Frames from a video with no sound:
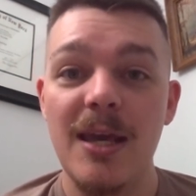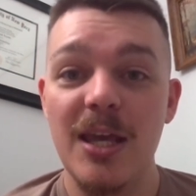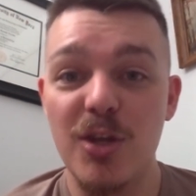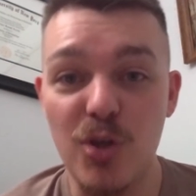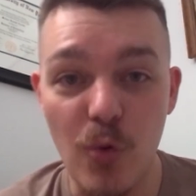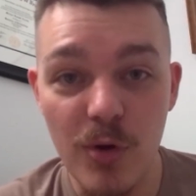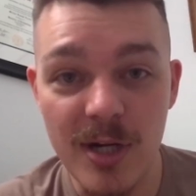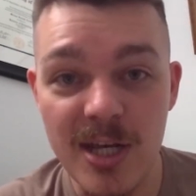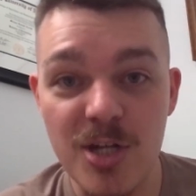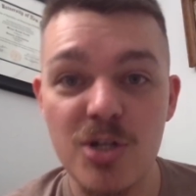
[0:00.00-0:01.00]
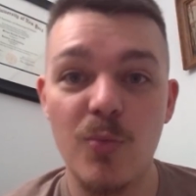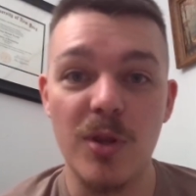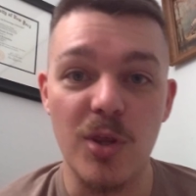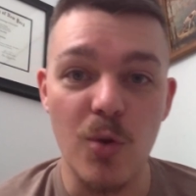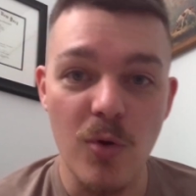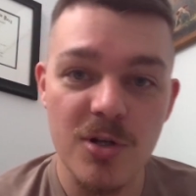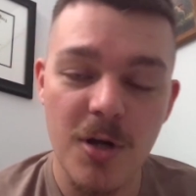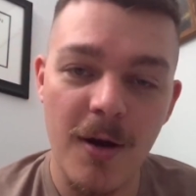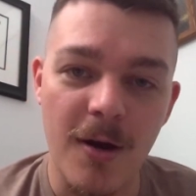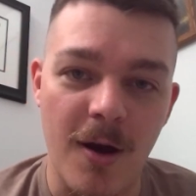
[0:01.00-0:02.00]
in your niche with your
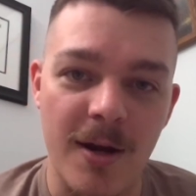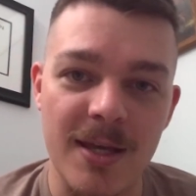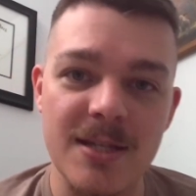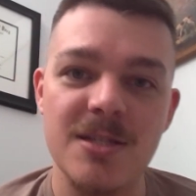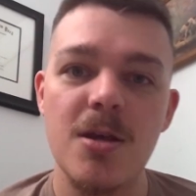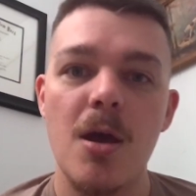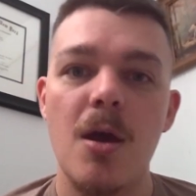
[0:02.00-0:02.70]
target audience,